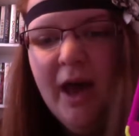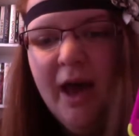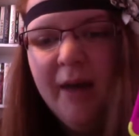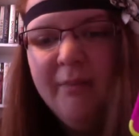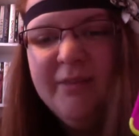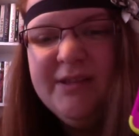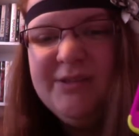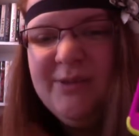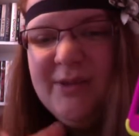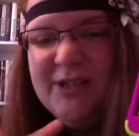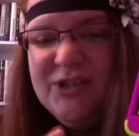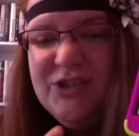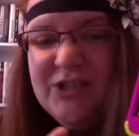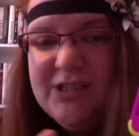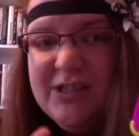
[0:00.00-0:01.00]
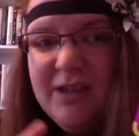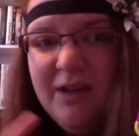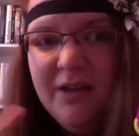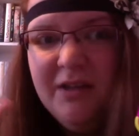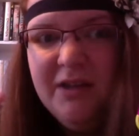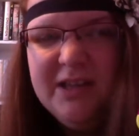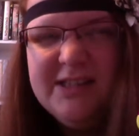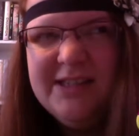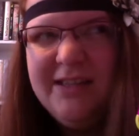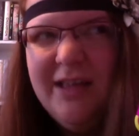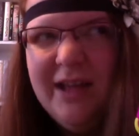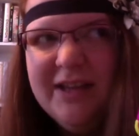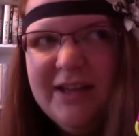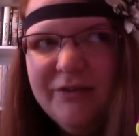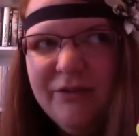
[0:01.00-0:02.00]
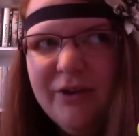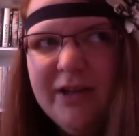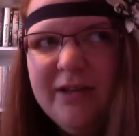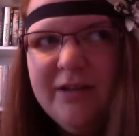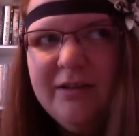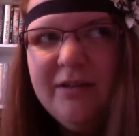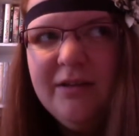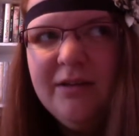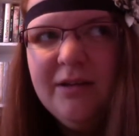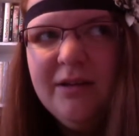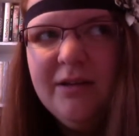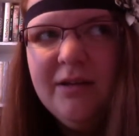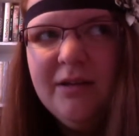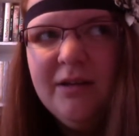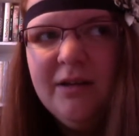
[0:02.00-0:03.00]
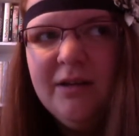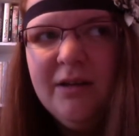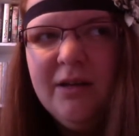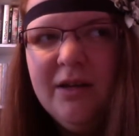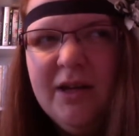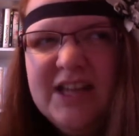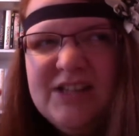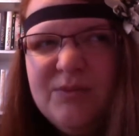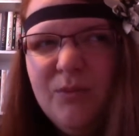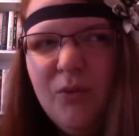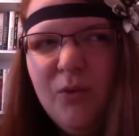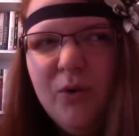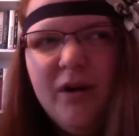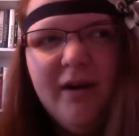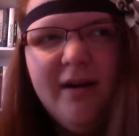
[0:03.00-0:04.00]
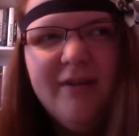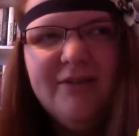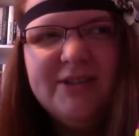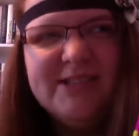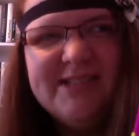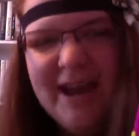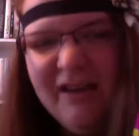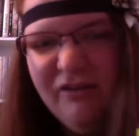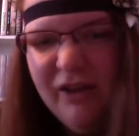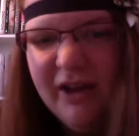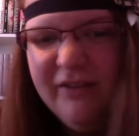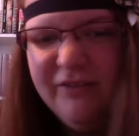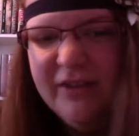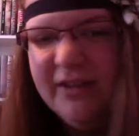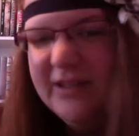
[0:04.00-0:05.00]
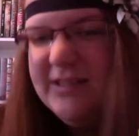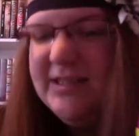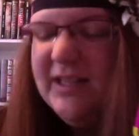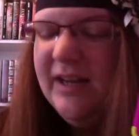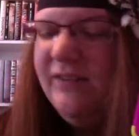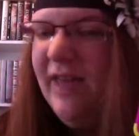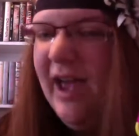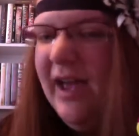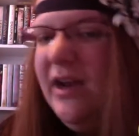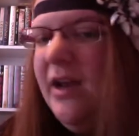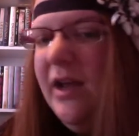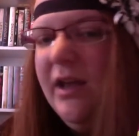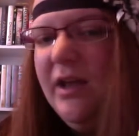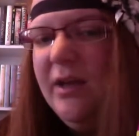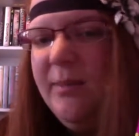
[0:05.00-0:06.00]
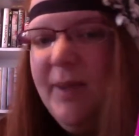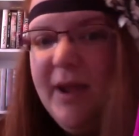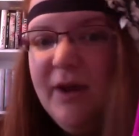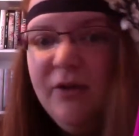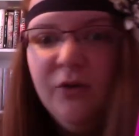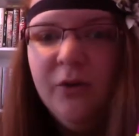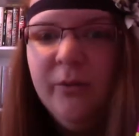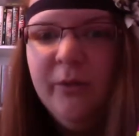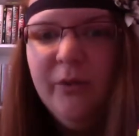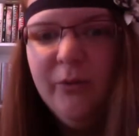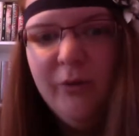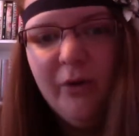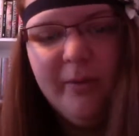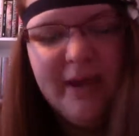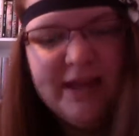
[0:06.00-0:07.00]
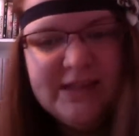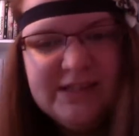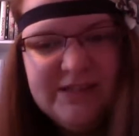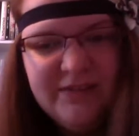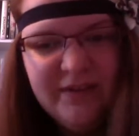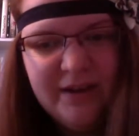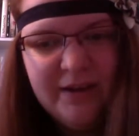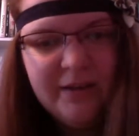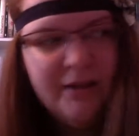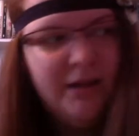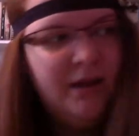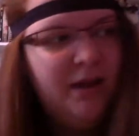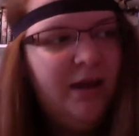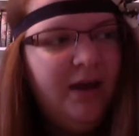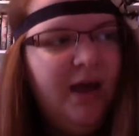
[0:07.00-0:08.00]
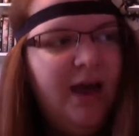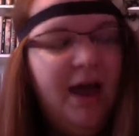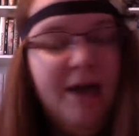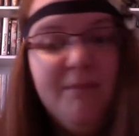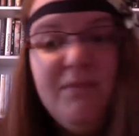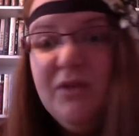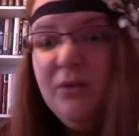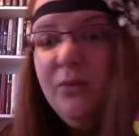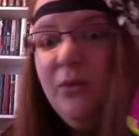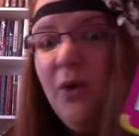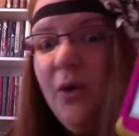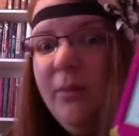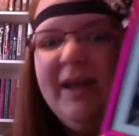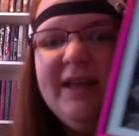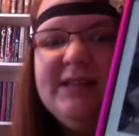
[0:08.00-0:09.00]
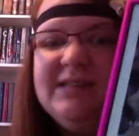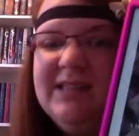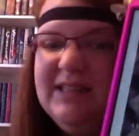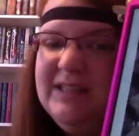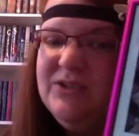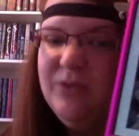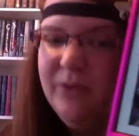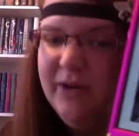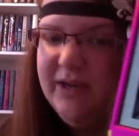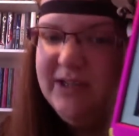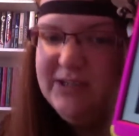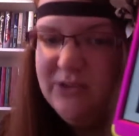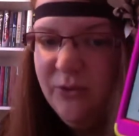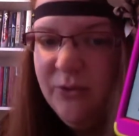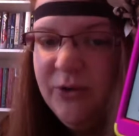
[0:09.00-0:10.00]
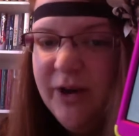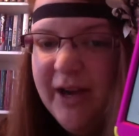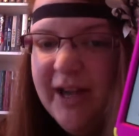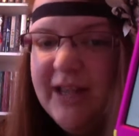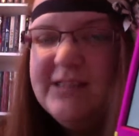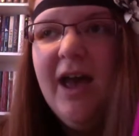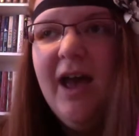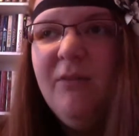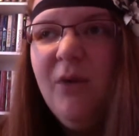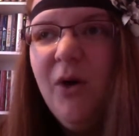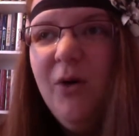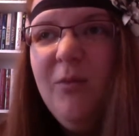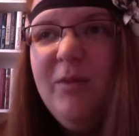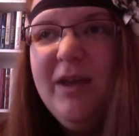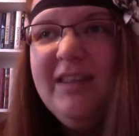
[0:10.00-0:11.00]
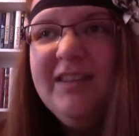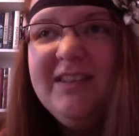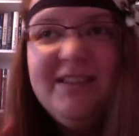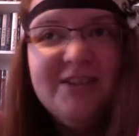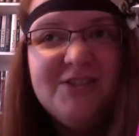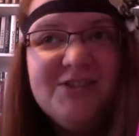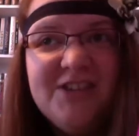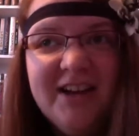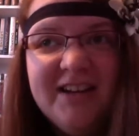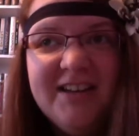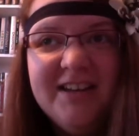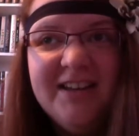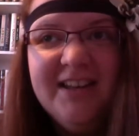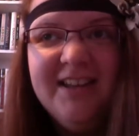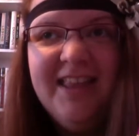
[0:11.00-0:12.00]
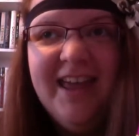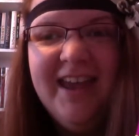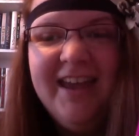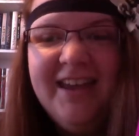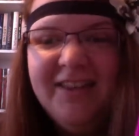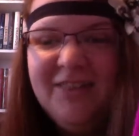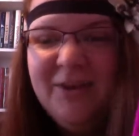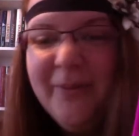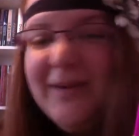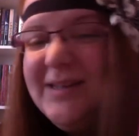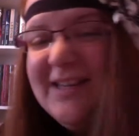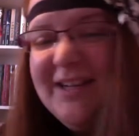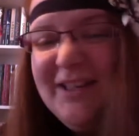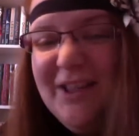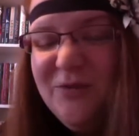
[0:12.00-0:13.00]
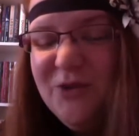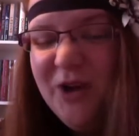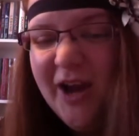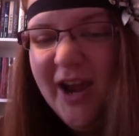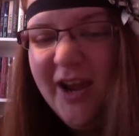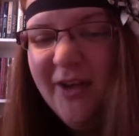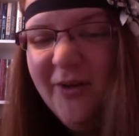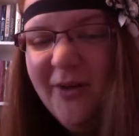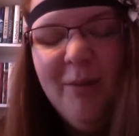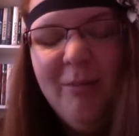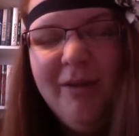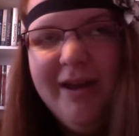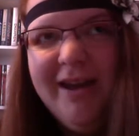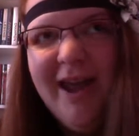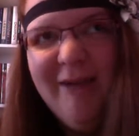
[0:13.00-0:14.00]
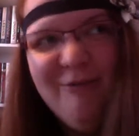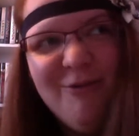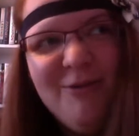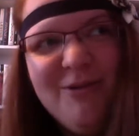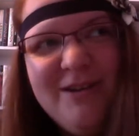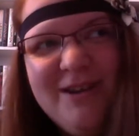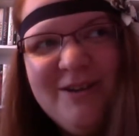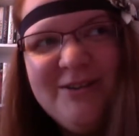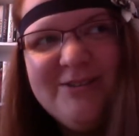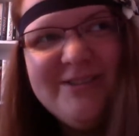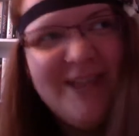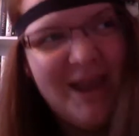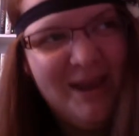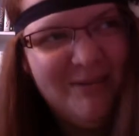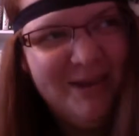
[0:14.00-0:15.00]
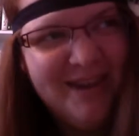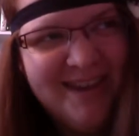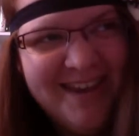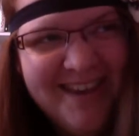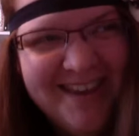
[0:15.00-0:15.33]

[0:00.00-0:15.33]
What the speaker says: This one is it's a lot different. It's more of a sci-fi feel instead of that paranormal romance feel. The romance in the story is great. I'm hoping that there's not, there wasn't a love triangle, but everyone knows Amy.